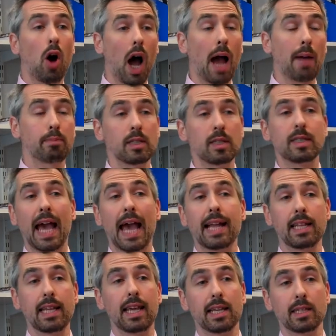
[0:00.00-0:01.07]
up to
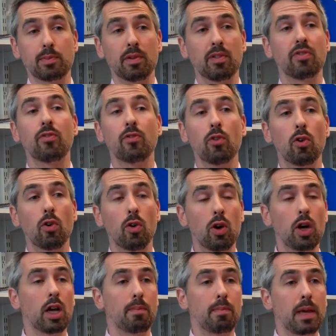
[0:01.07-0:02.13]
10 years
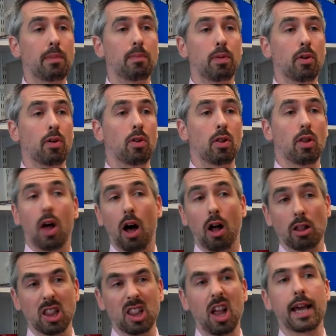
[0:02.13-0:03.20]
before people
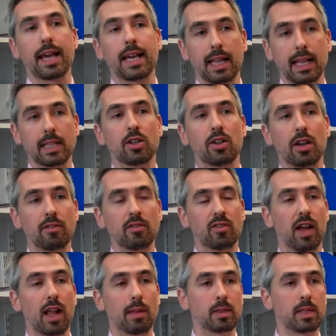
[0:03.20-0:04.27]
are likely to have
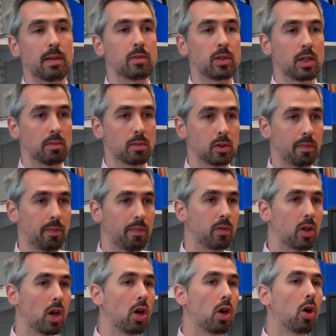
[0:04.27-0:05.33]
developed symptoms.
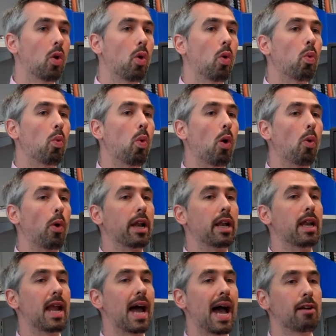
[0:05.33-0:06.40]
What we're
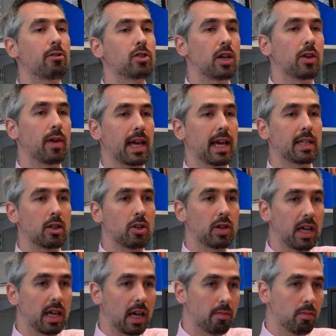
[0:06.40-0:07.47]
now doing is
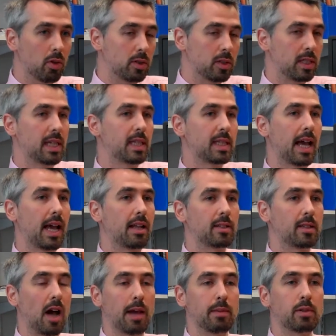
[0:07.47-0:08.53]
looking at more detailed
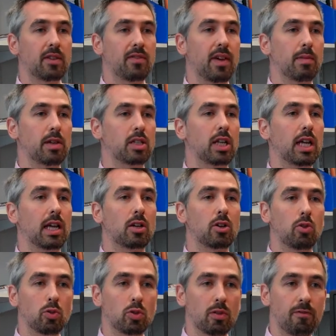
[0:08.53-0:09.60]
types of imaging
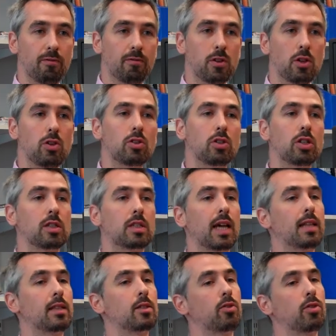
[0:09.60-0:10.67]
called diffusion
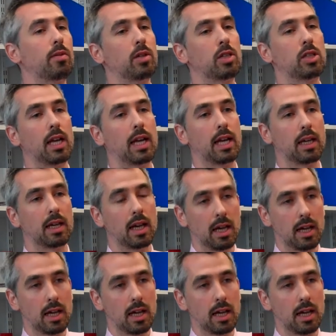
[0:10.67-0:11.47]
tensor imaging,